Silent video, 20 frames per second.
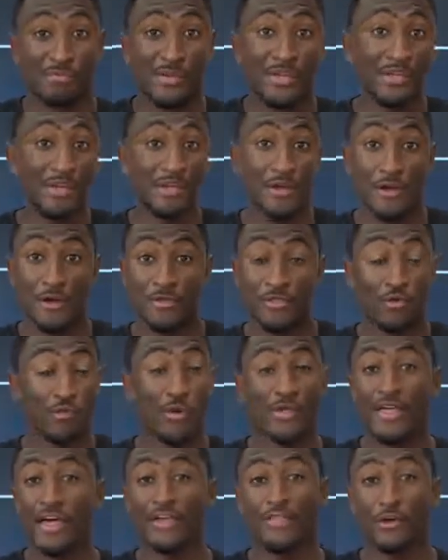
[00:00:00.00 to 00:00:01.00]
be the
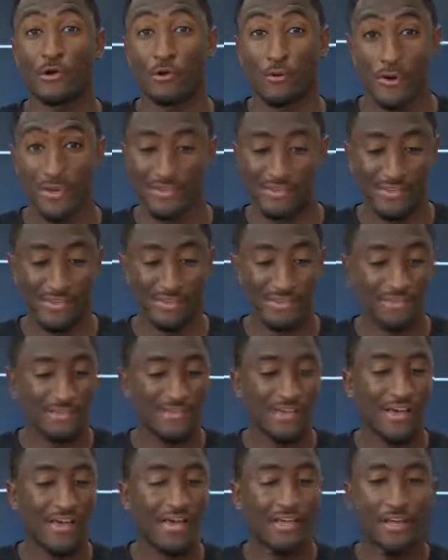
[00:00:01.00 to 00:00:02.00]
one that had the craziest
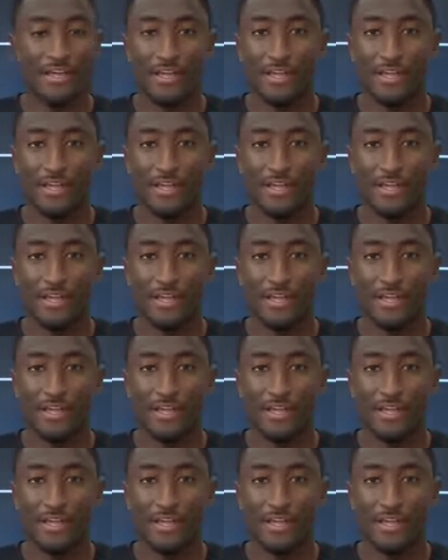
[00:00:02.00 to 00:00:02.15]
design.